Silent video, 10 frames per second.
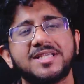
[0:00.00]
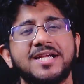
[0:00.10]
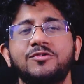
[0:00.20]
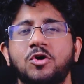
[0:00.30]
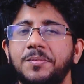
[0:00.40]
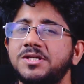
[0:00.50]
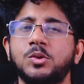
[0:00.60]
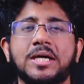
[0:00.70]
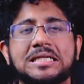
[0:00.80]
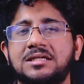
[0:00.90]
these kind of
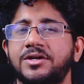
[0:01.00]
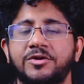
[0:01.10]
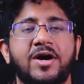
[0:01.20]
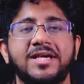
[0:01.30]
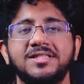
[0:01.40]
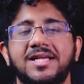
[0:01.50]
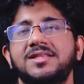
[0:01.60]
topics you can revise,